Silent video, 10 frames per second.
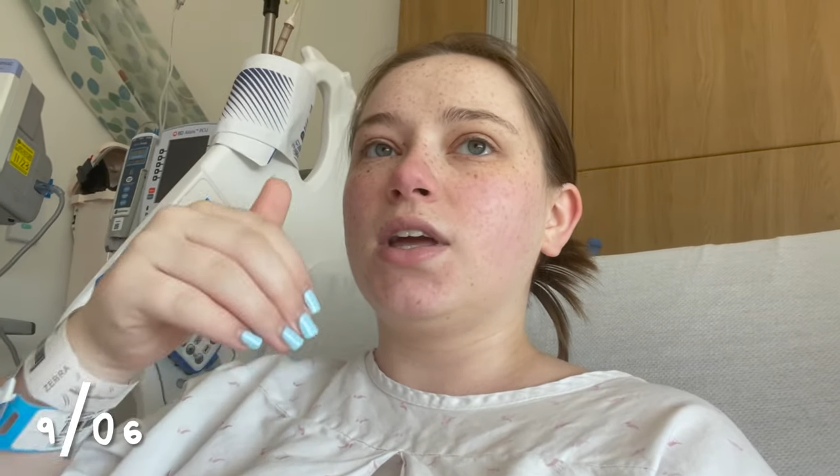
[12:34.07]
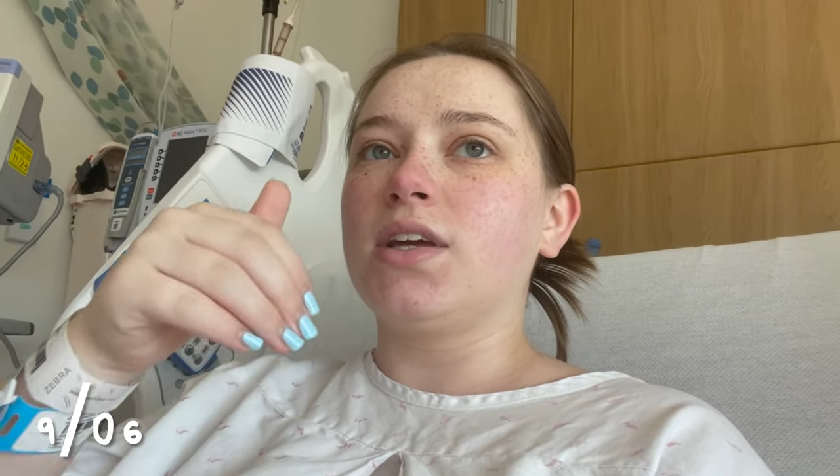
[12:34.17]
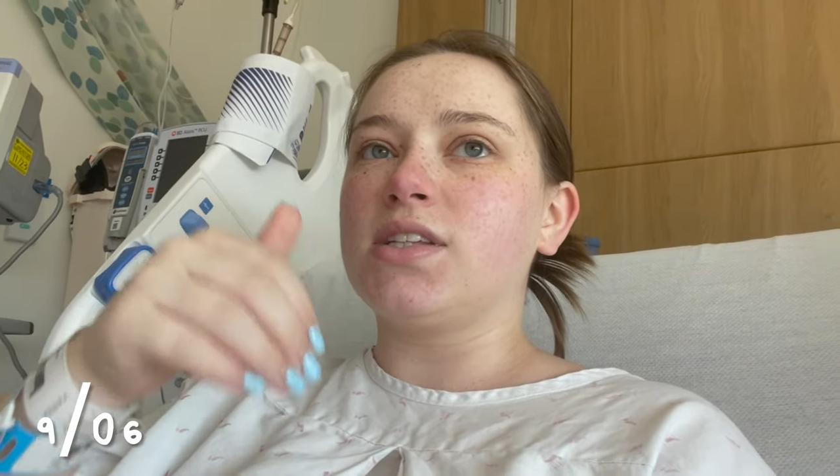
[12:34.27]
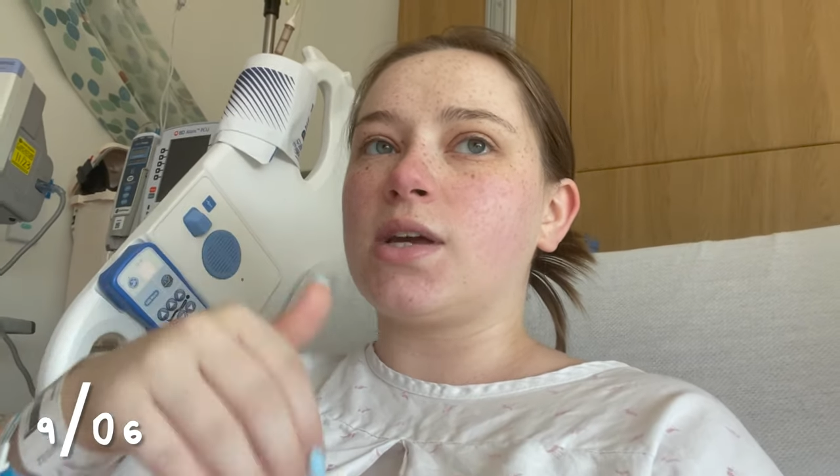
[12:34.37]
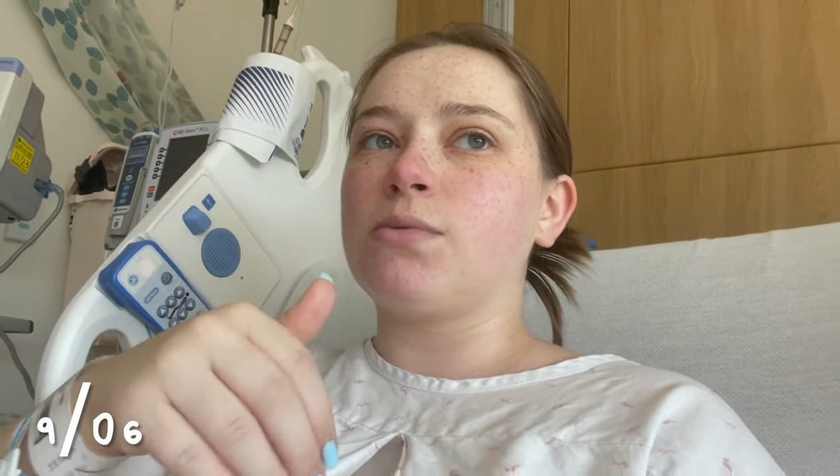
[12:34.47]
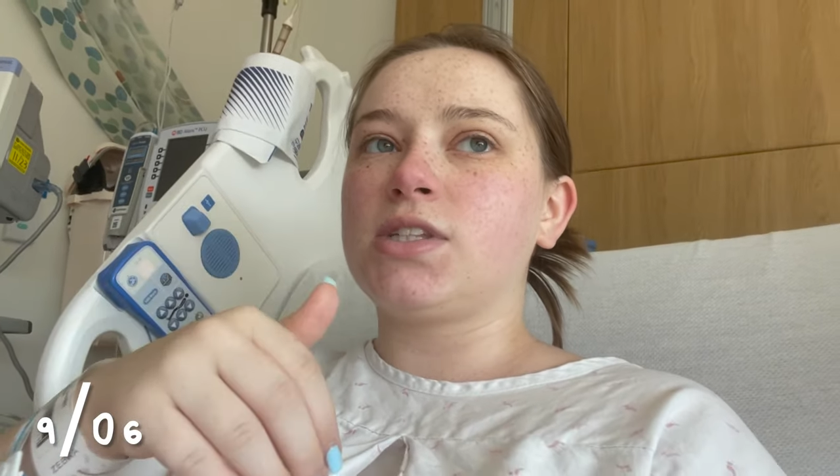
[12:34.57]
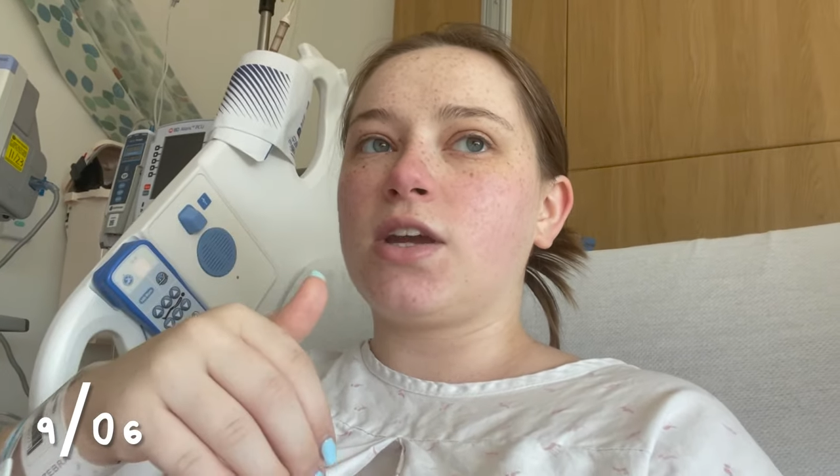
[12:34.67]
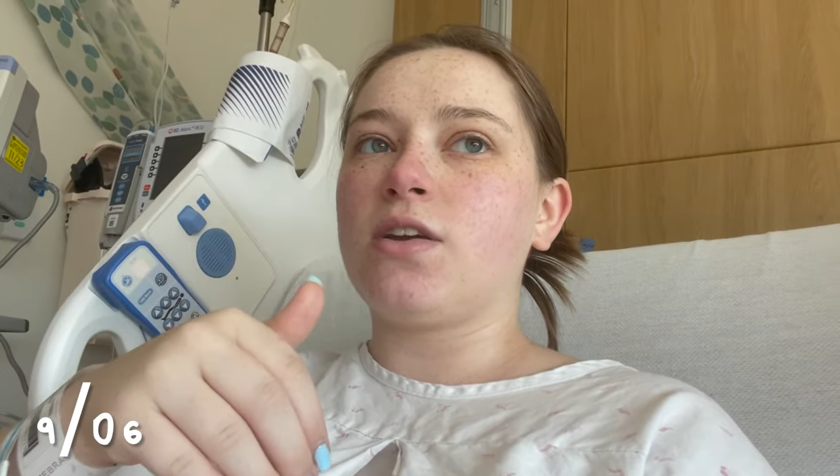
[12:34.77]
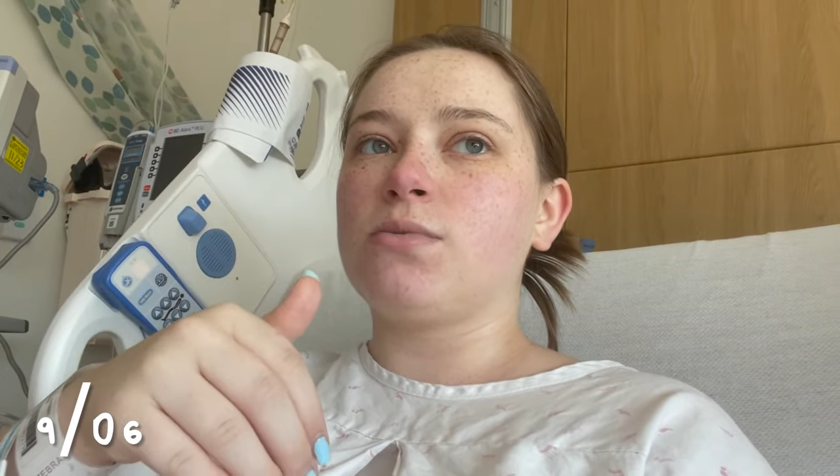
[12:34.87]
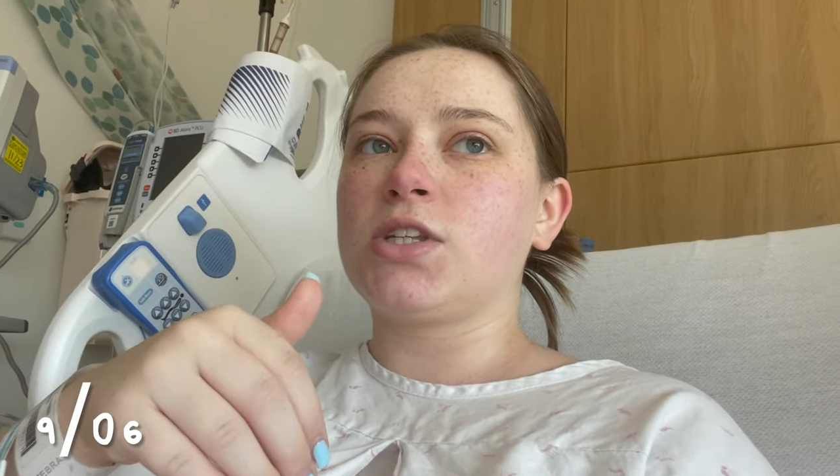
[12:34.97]
because I was
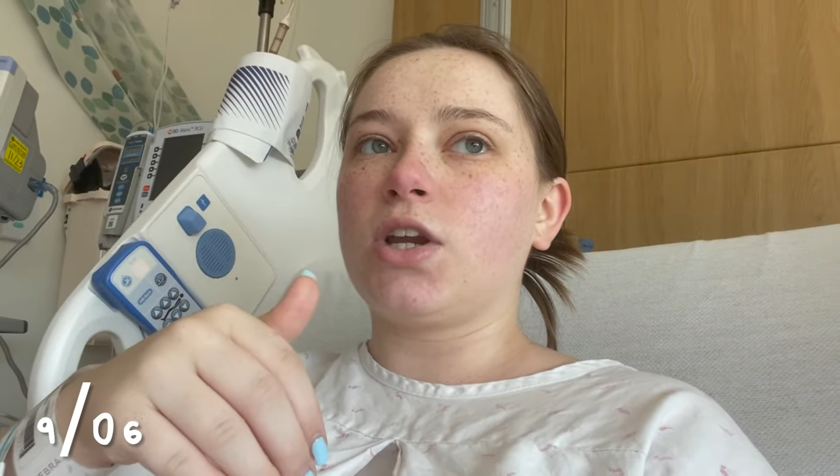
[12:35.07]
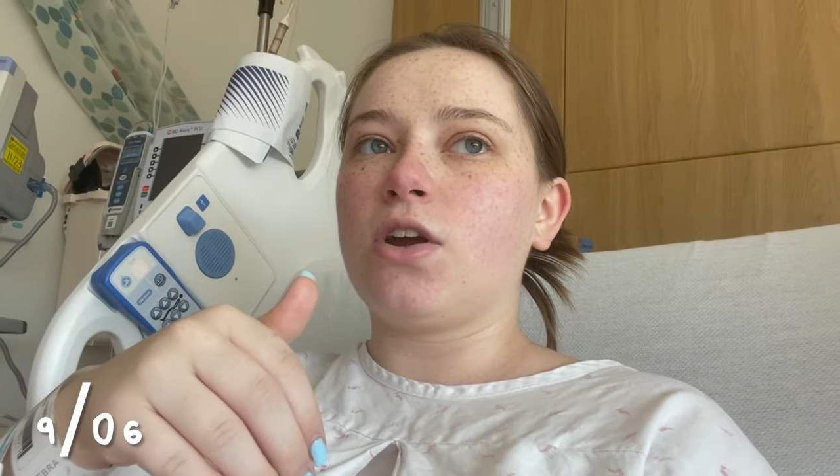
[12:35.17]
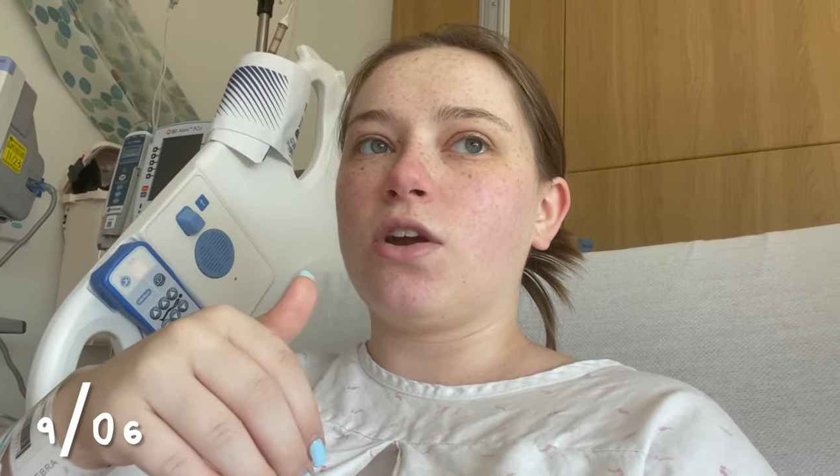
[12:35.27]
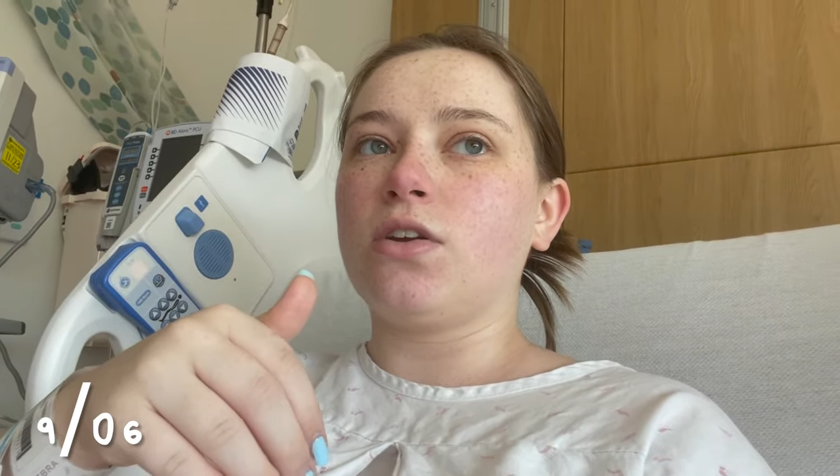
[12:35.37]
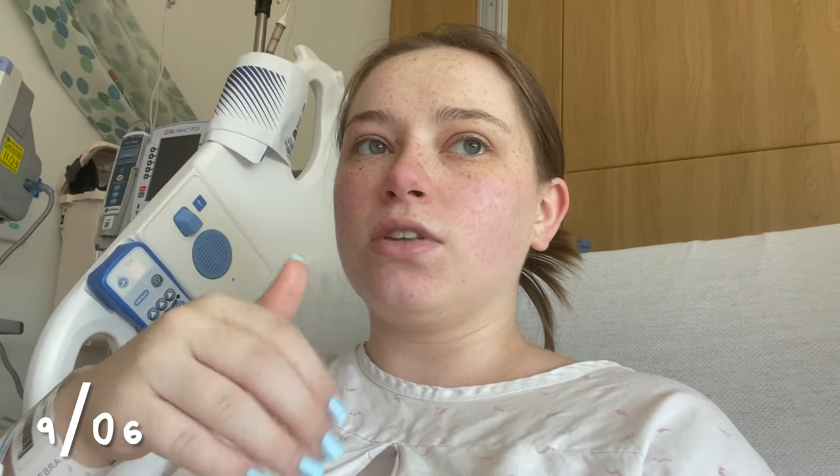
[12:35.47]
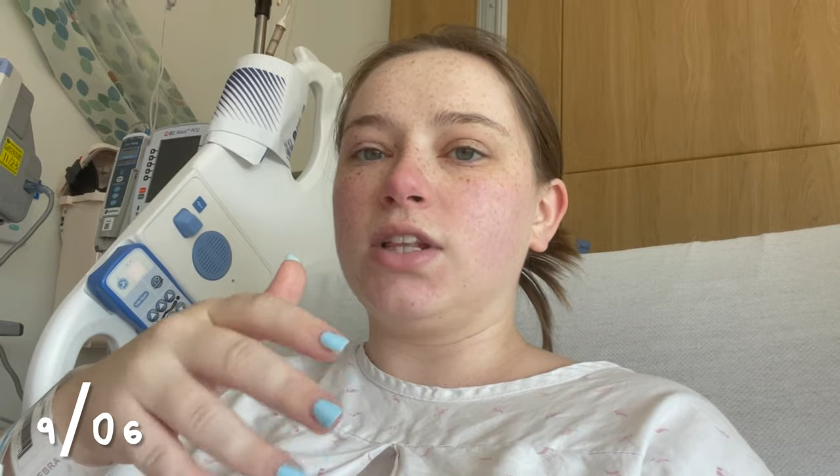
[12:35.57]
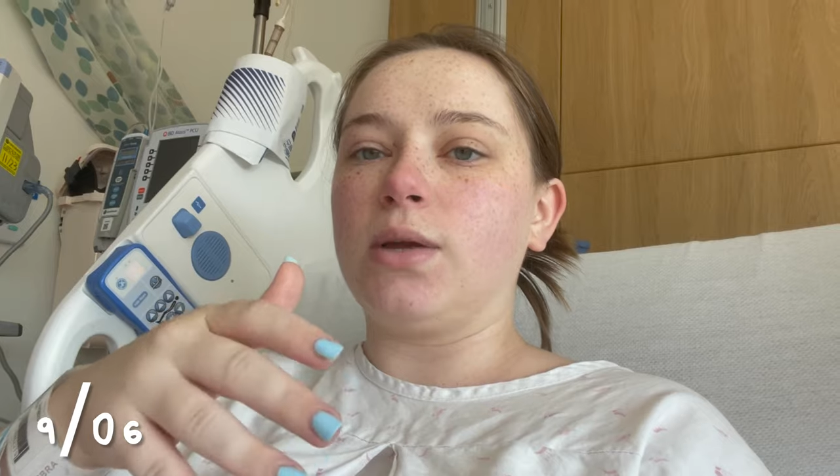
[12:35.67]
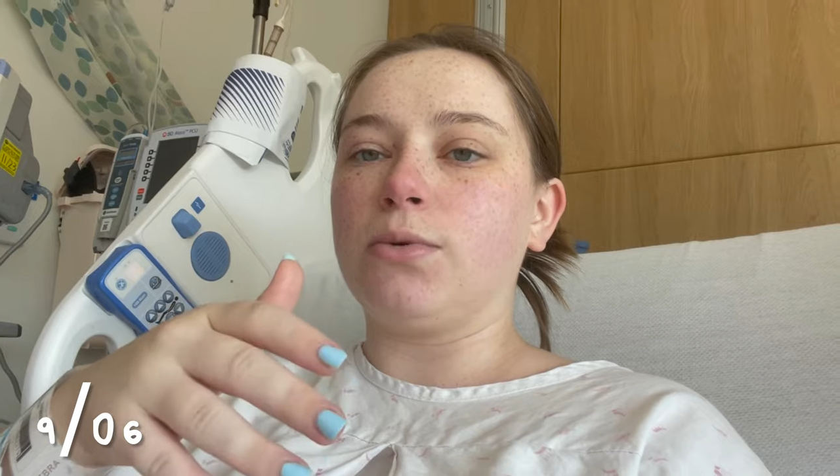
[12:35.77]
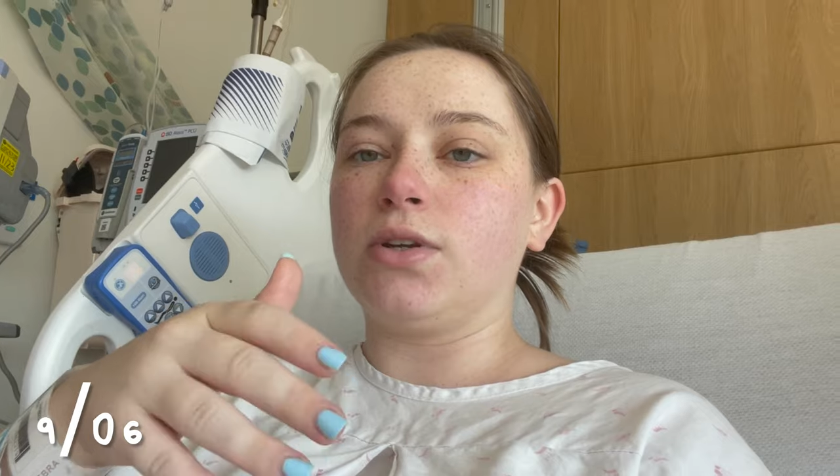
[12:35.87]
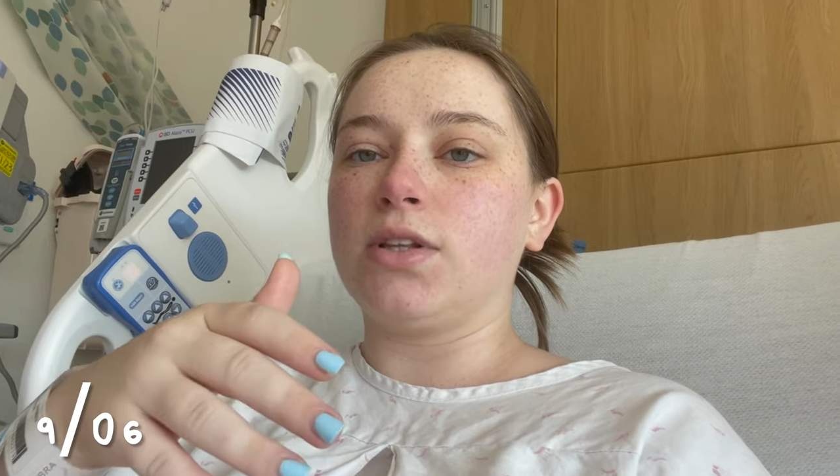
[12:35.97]
scared it was gonna hurt, the
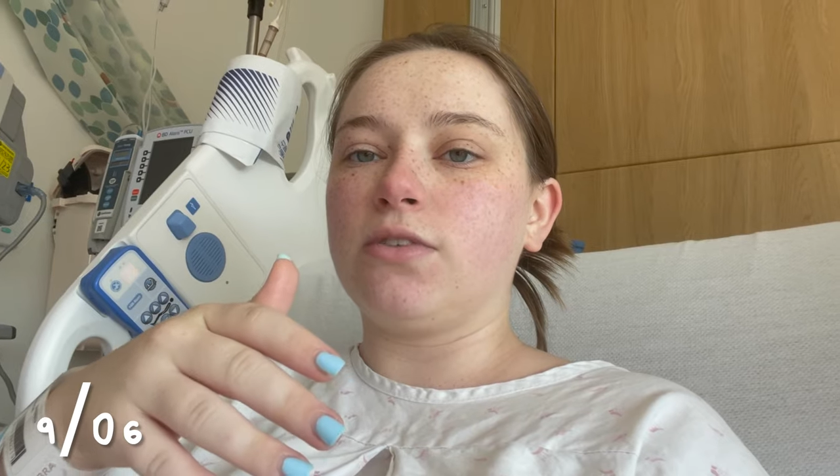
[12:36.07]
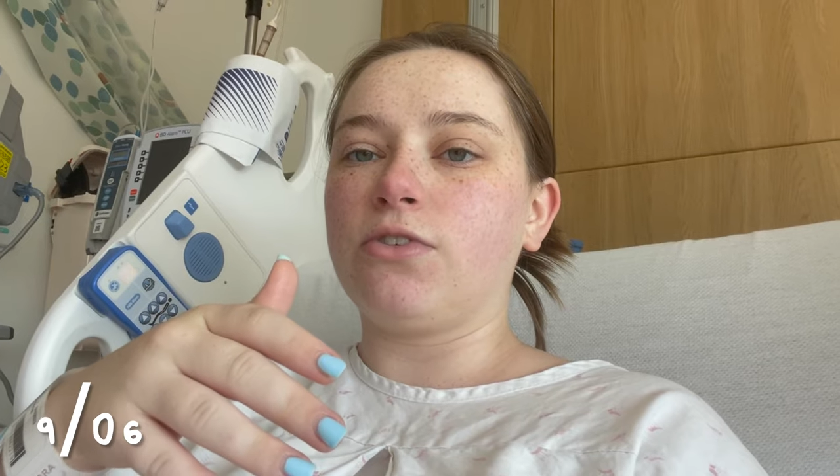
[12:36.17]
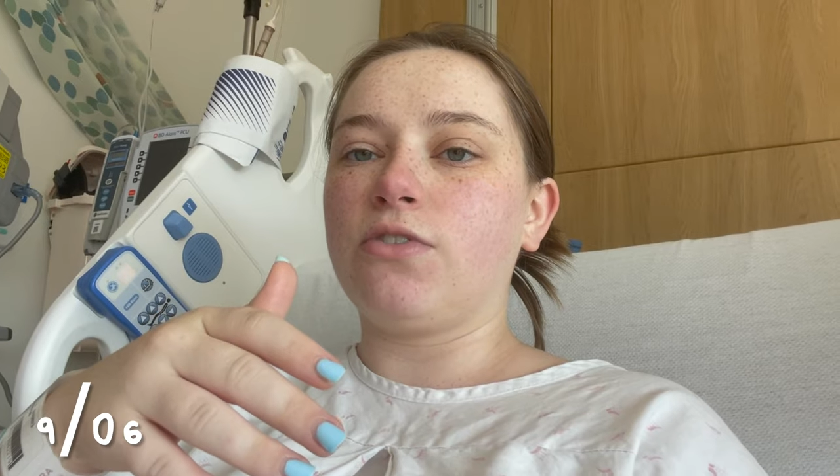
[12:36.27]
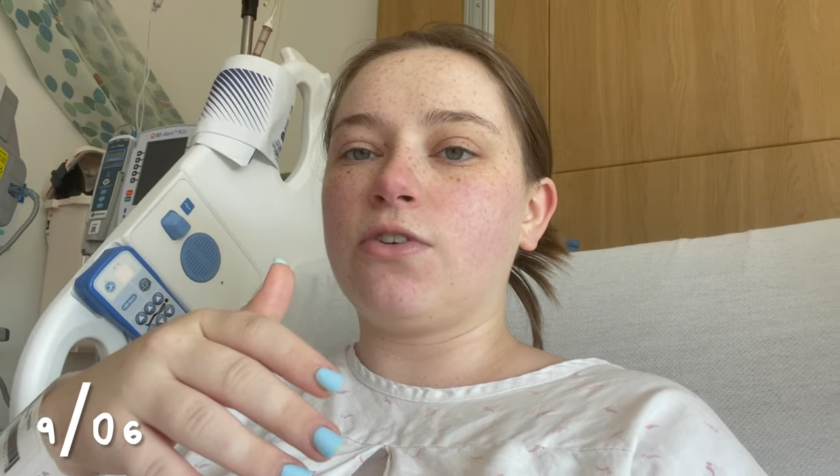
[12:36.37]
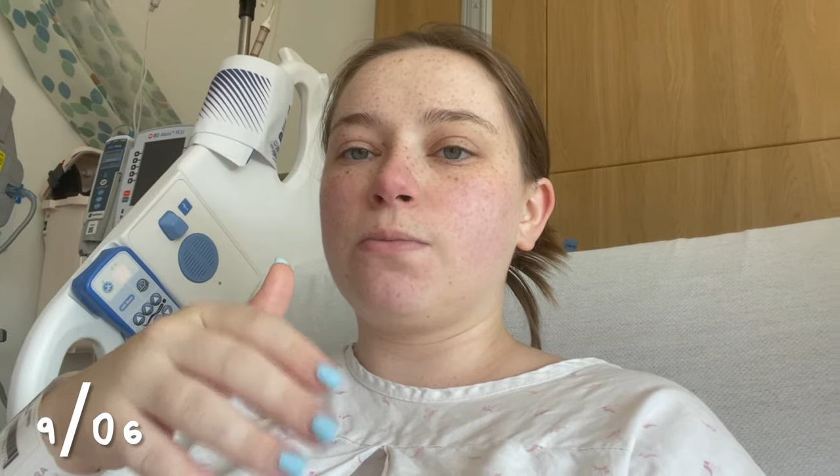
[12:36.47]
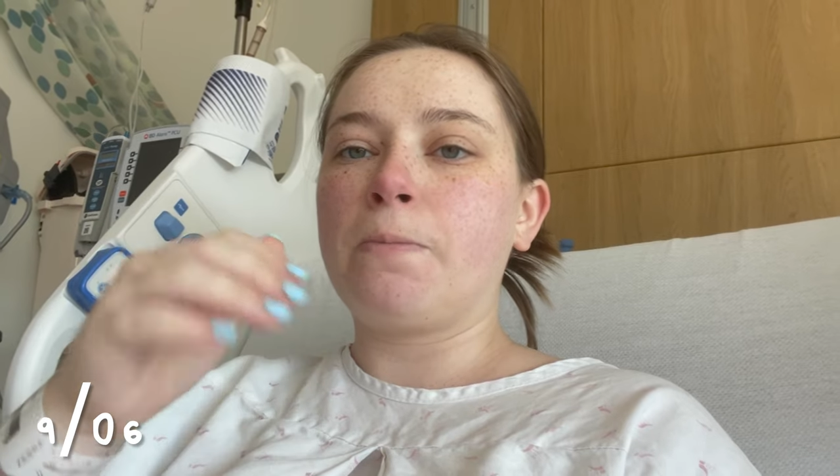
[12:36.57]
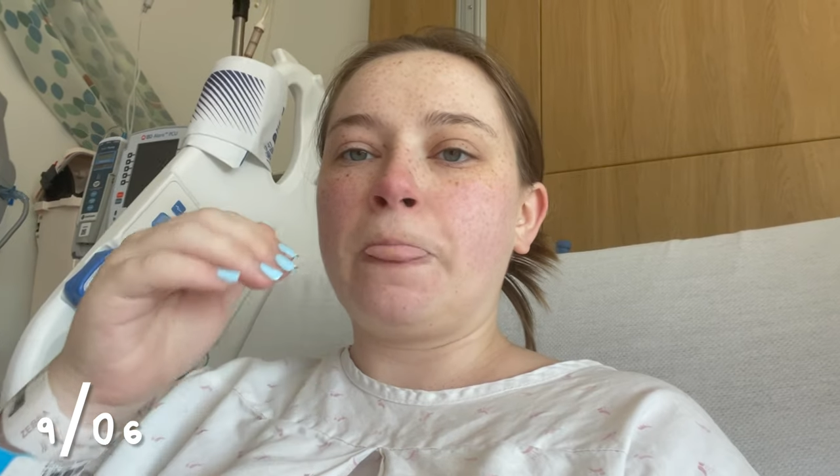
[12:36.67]
labor and delivery room.